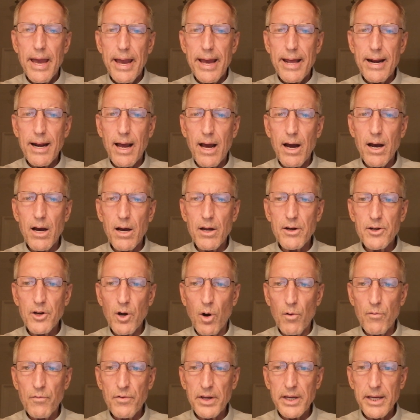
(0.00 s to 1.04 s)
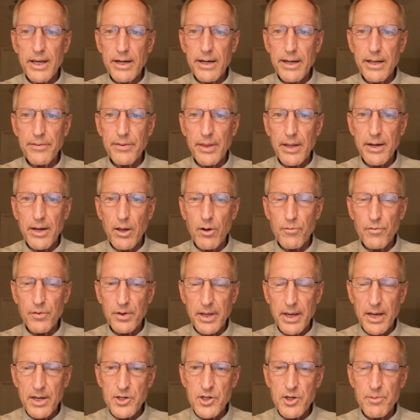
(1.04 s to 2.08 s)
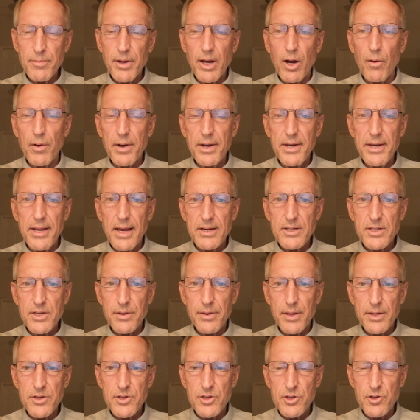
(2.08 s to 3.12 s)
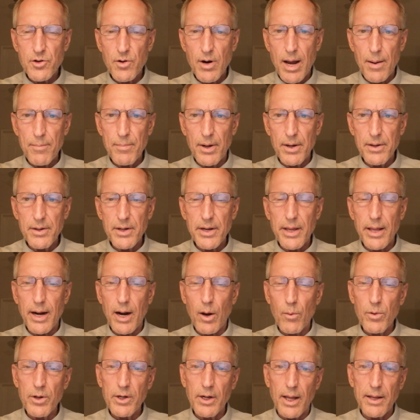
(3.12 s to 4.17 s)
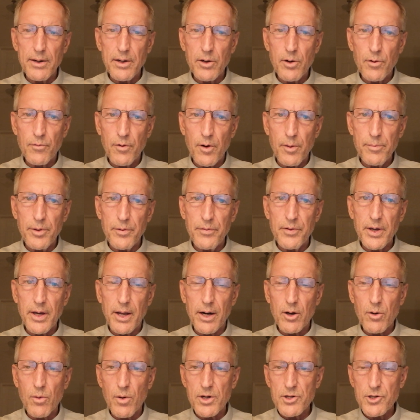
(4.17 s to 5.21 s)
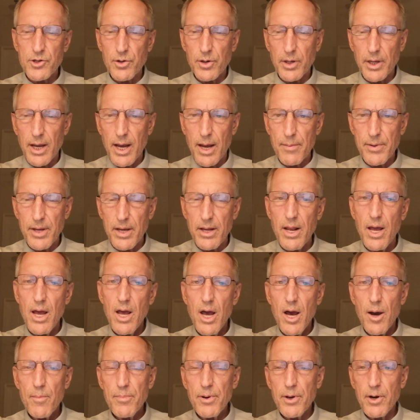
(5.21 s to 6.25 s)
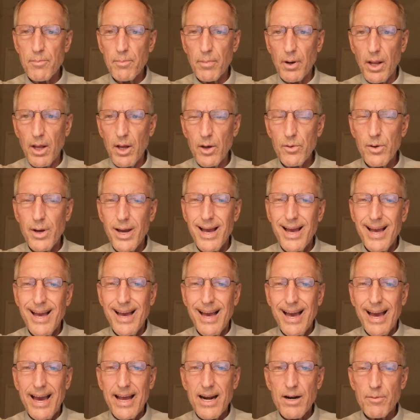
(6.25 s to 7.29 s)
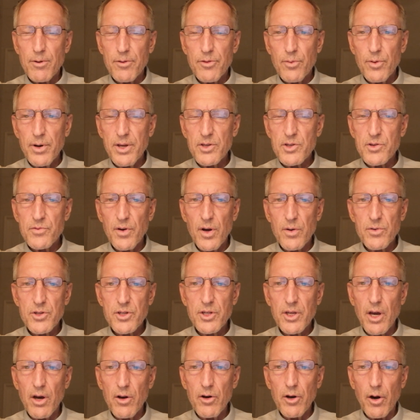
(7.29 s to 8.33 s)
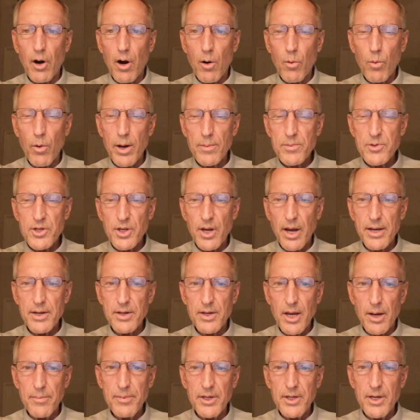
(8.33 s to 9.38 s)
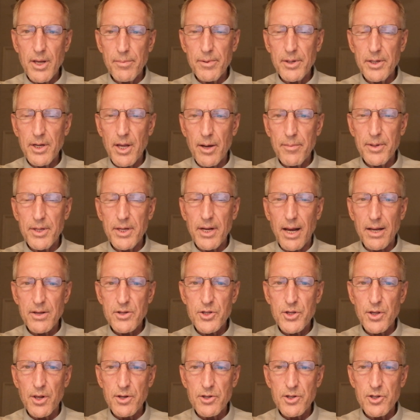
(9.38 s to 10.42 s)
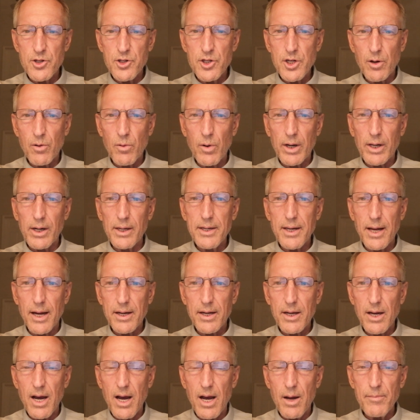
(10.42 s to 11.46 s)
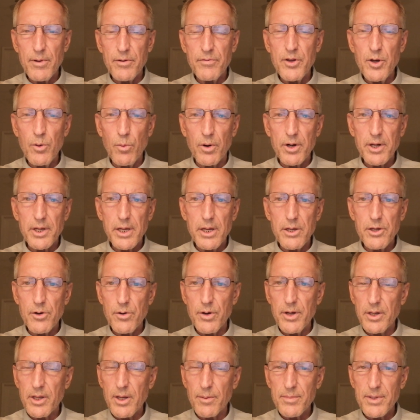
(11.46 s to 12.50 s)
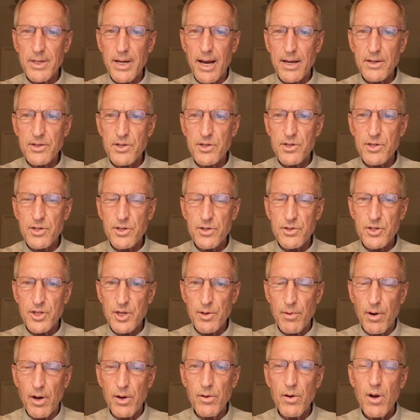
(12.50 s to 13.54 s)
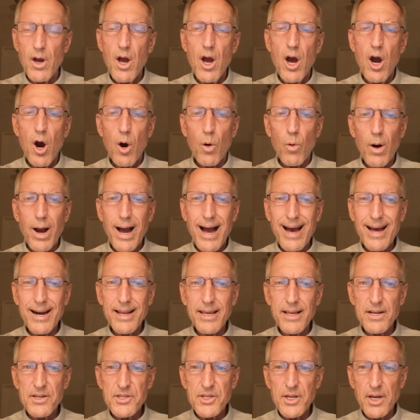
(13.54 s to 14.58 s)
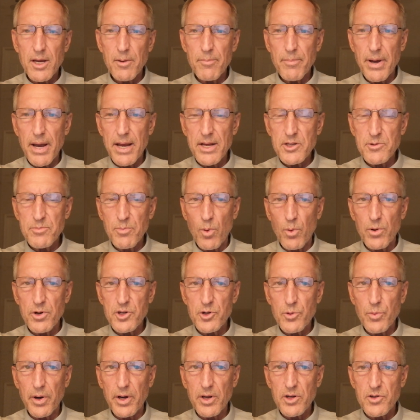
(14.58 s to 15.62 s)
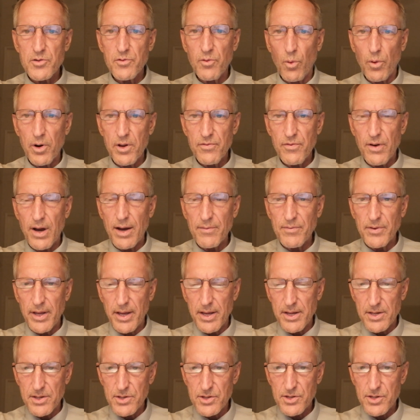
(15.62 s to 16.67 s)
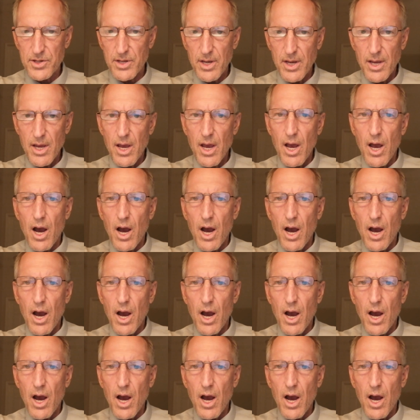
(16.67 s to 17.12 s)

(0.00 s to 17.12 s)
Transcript: And don't forget to hit that notification bell next to that subscribe button. And I would like to hear from you. If you got a question or comment, put it below. And number 3 is, folks, go to our website, www.citizenshipquickly.com, if you want to get your income taxes to zero, or how to get a second passport as quick as 45 days.